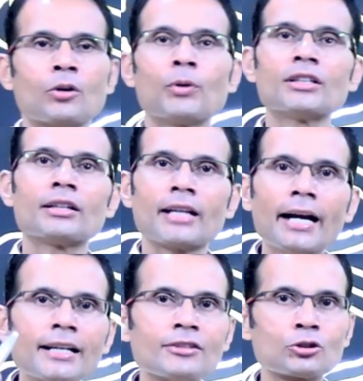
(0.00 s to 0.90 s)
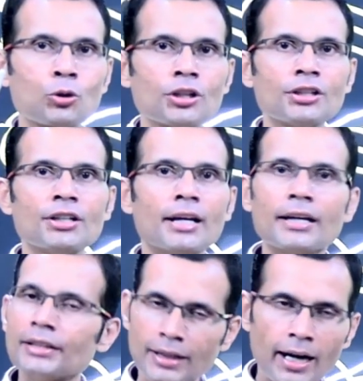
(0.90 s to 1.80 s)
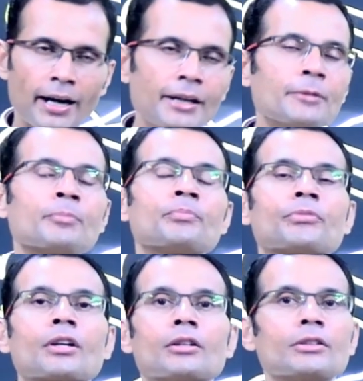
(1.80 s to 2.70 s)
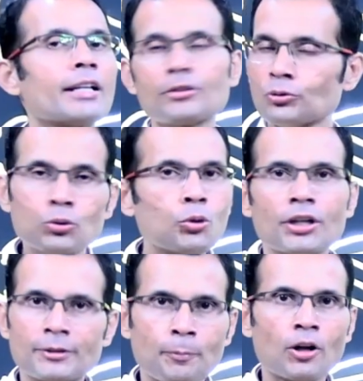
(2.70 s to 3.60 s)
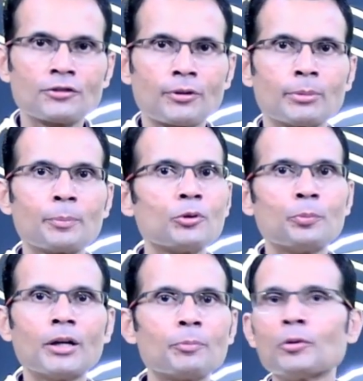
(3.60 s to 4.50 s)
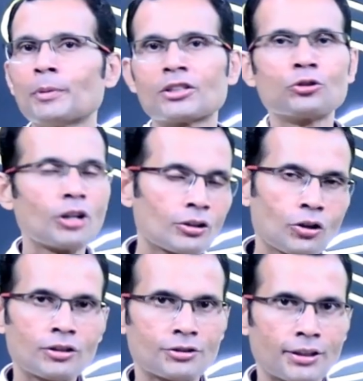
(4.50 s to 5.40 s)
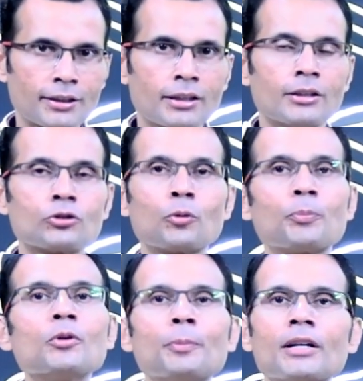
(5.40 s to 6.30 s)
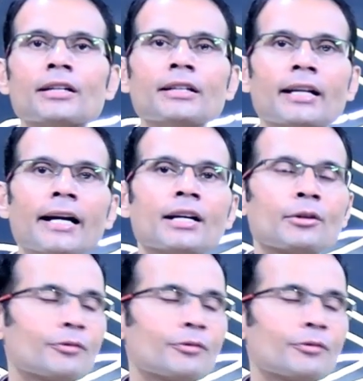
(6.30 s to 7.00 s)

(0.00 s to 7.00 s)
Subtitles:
when the light is thrown in the eye, there is no response from the pupil. Pupils do not constrict. So pupillary light